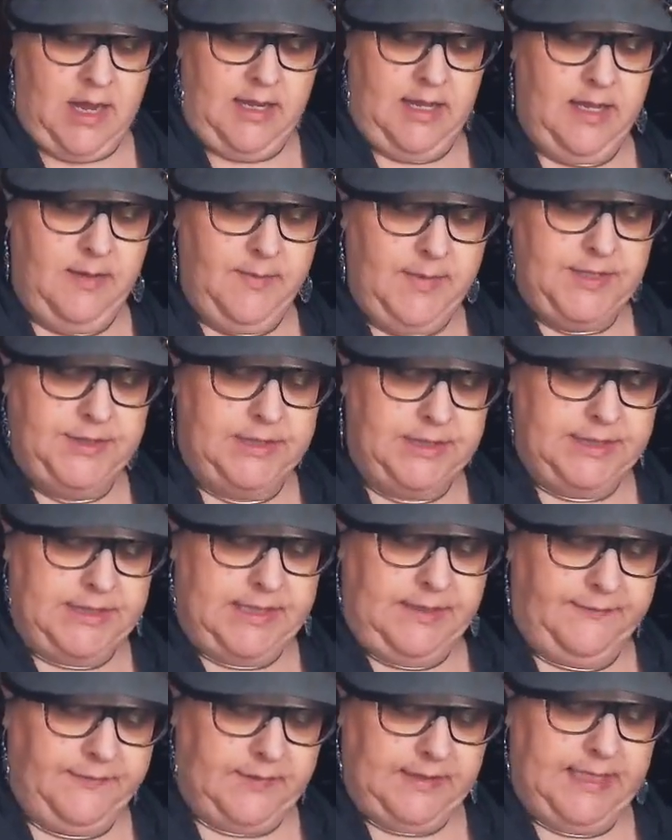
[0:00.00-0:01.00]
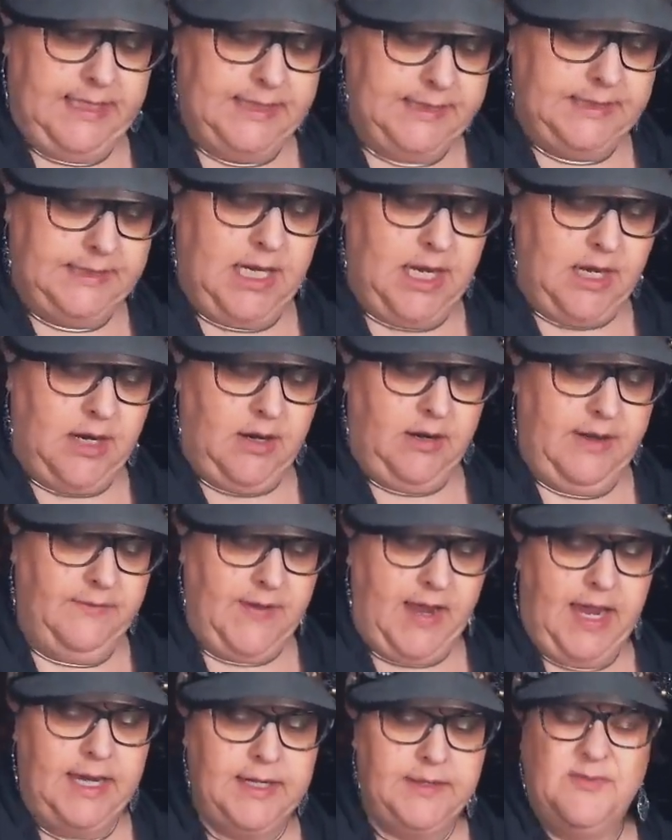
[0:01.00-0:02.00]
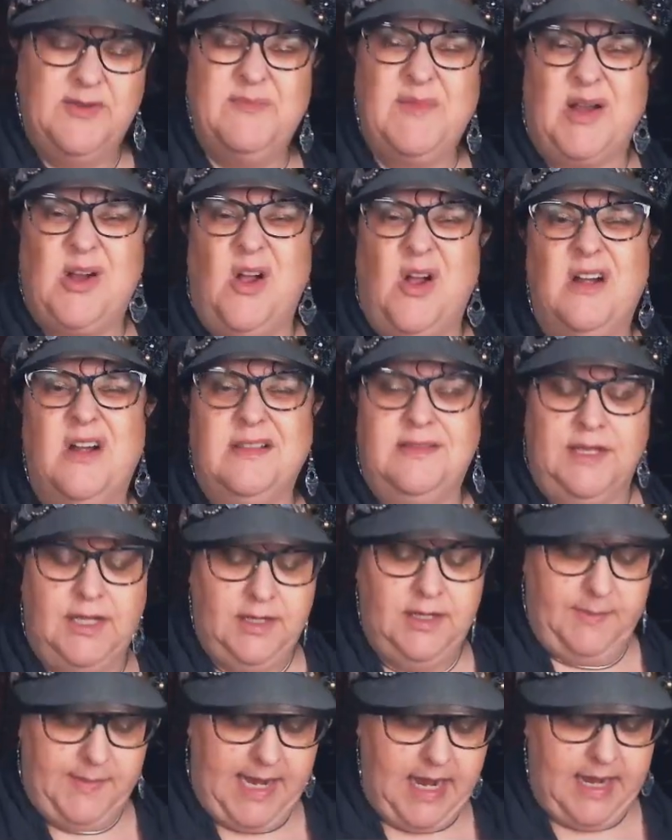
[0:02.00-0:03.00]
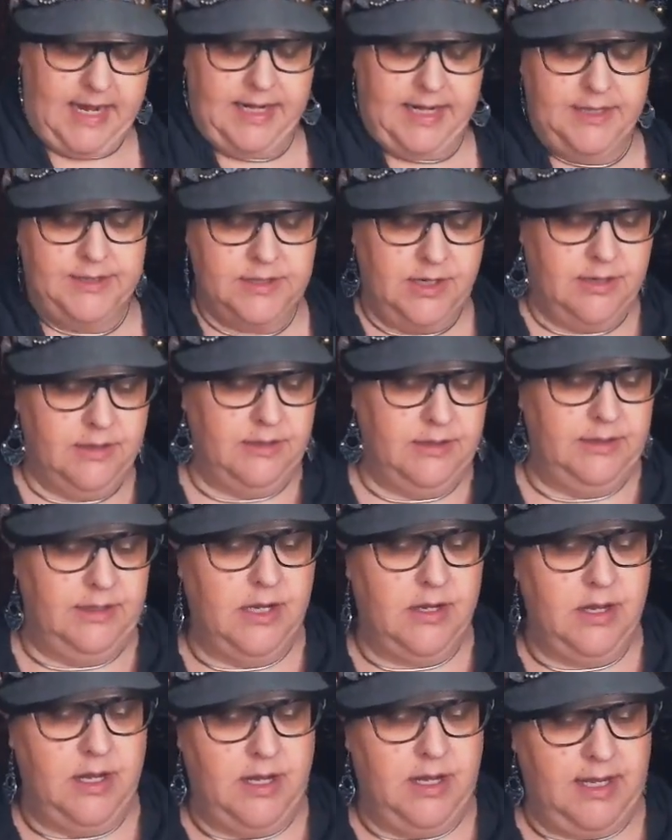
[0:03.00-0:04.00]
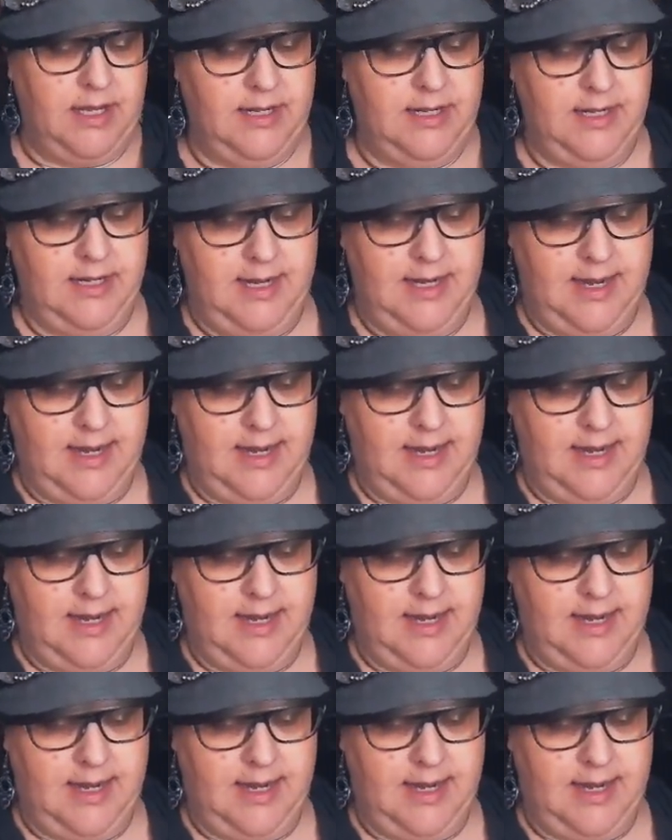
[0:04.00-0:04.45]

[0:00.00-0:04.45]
images differently. So if I had to move my card a little bit, I totally could